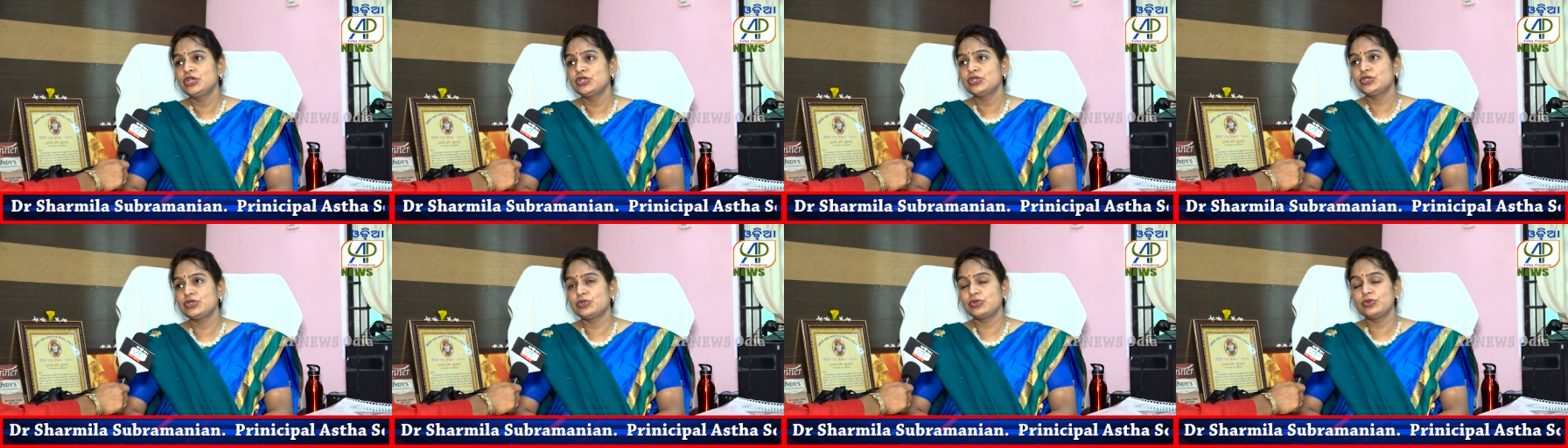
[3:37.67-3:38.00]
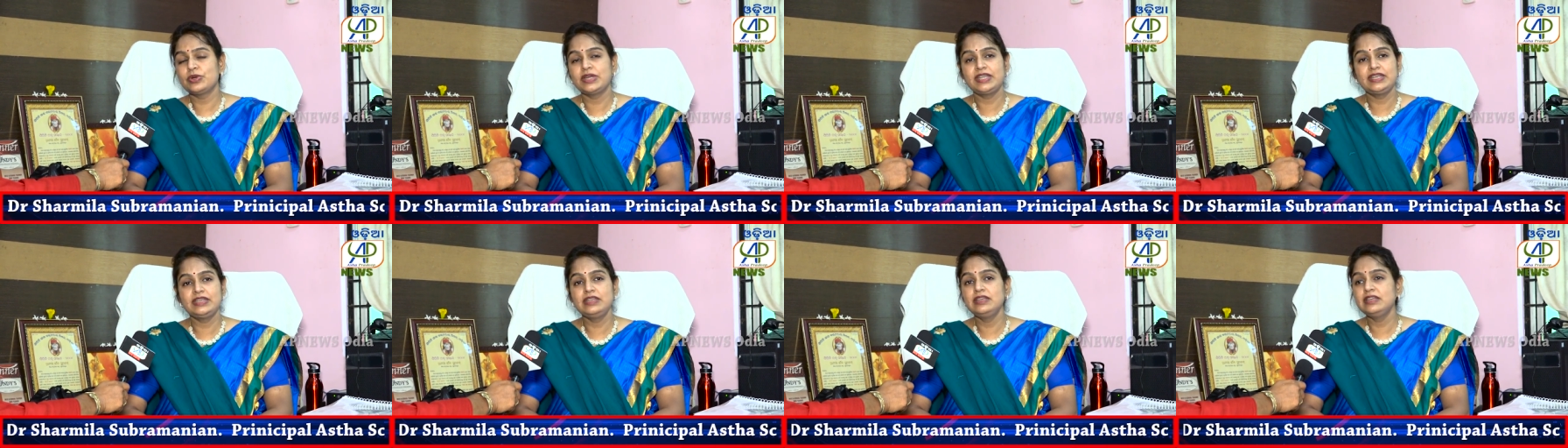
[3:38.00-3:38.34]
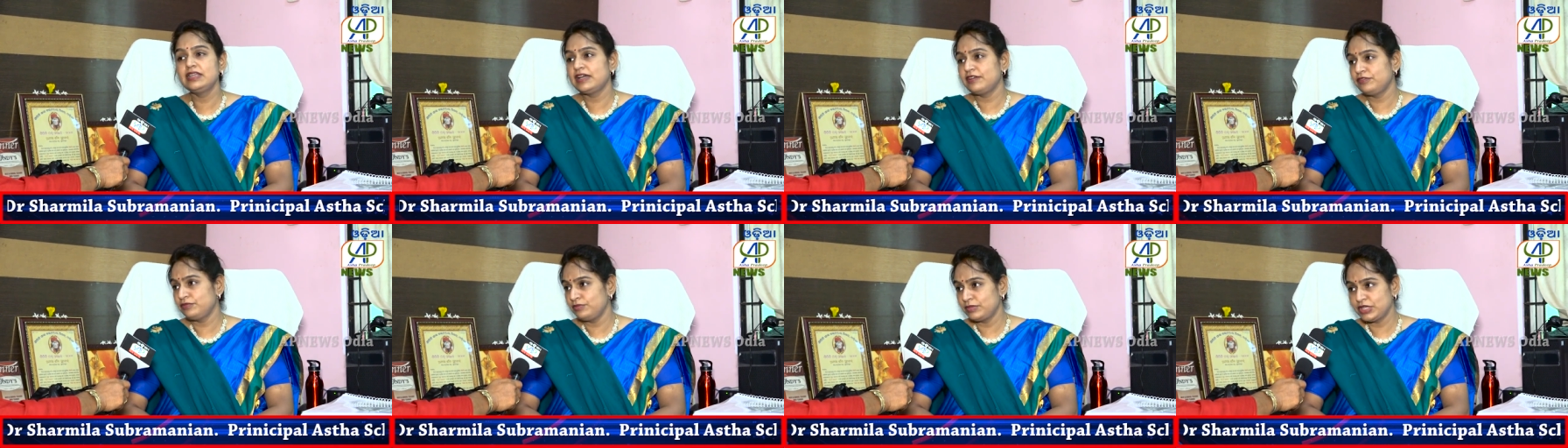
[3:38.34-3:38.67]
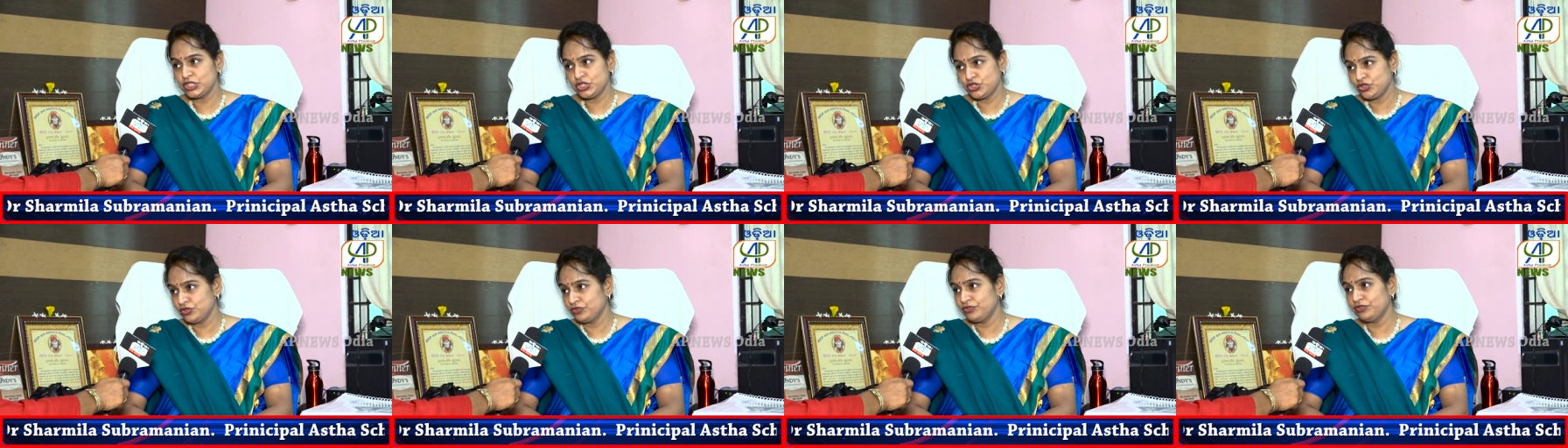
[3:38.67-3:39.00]
So I didn't have
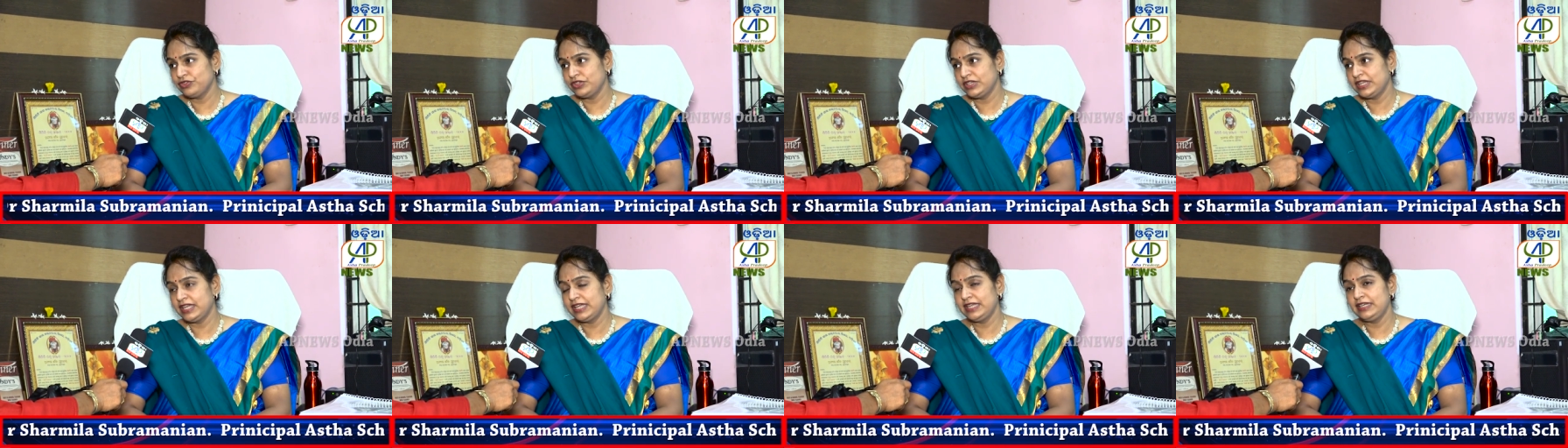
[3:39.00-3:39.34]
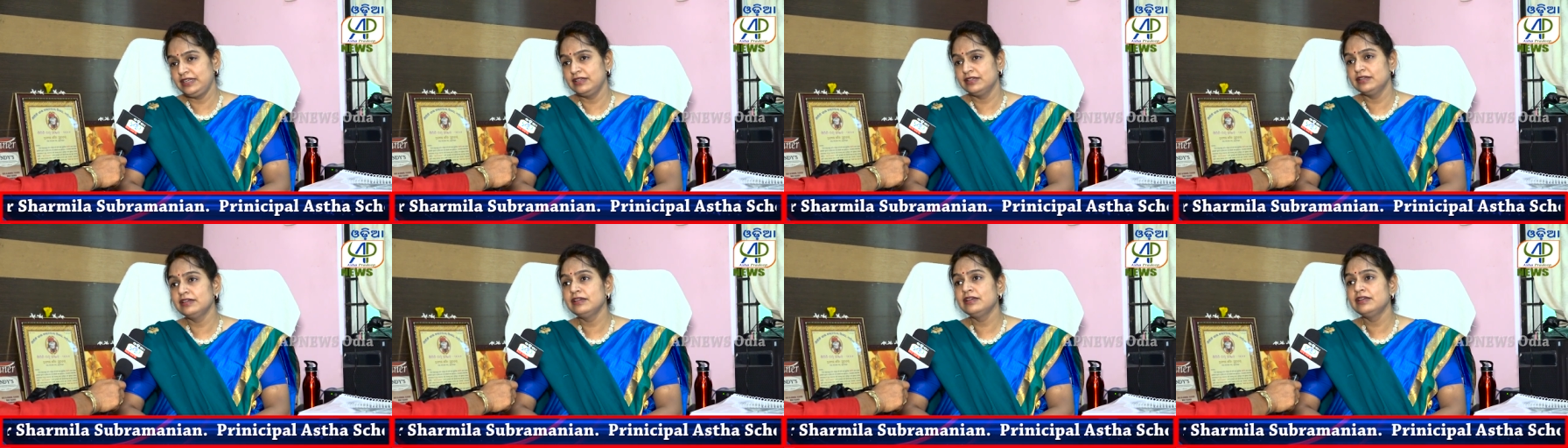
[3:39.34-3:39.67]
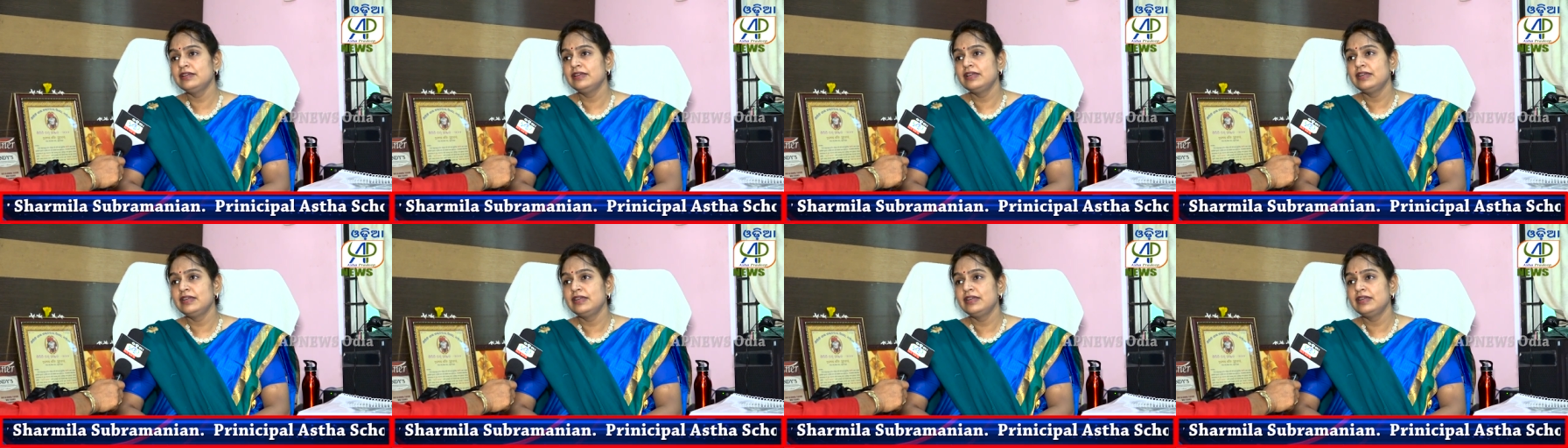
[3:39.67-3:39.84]
much of an idea.